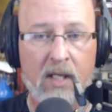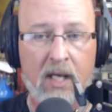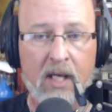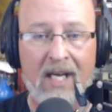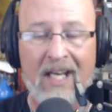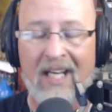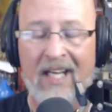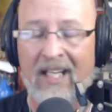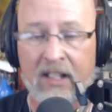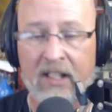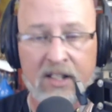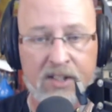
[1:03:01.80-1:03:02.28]

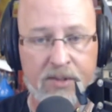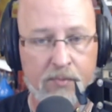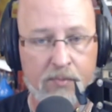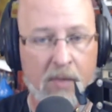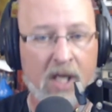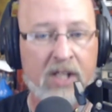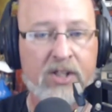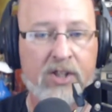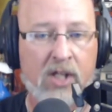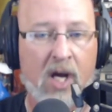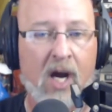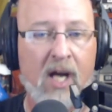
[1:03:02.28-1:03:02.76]
in as
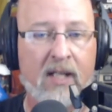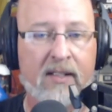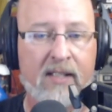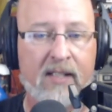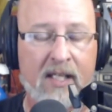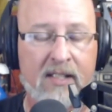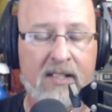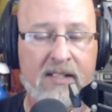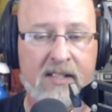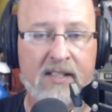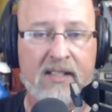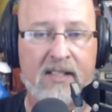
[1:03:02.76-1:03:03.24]
much
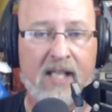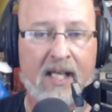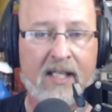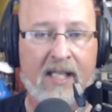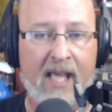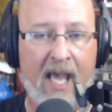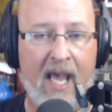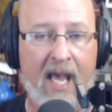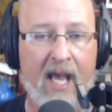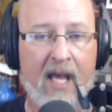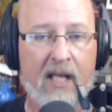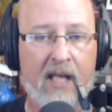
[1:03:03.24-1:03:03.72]
context as I
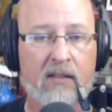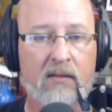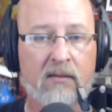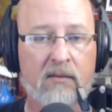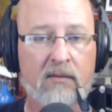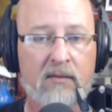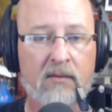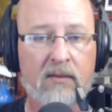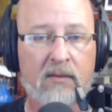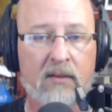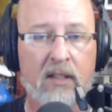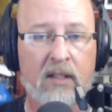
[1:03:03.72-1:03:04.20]
can
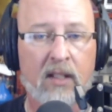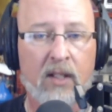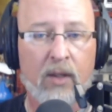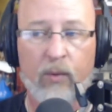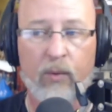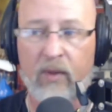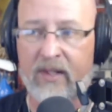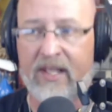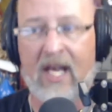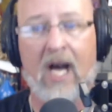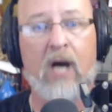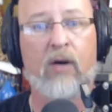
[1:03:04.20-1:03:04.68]

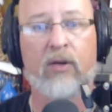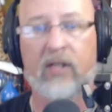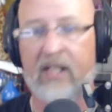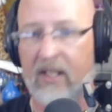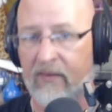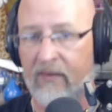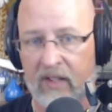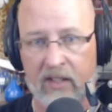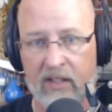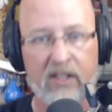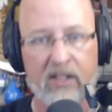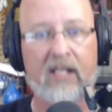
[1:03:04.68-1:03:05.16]
without
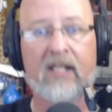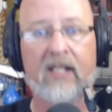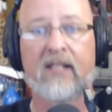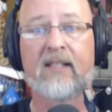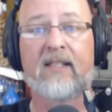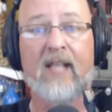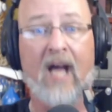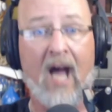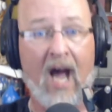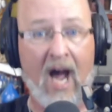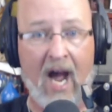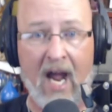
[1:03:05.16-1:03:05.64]
giving the
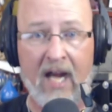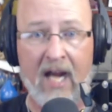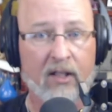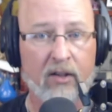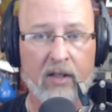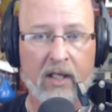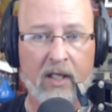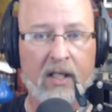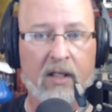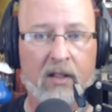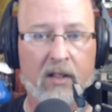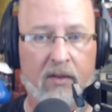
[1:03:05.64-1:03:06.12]
entire
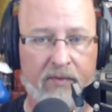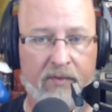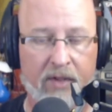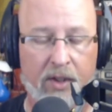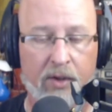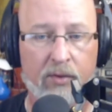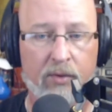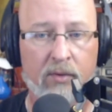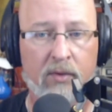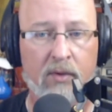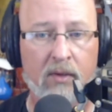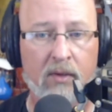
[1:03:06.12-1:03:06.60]
interview.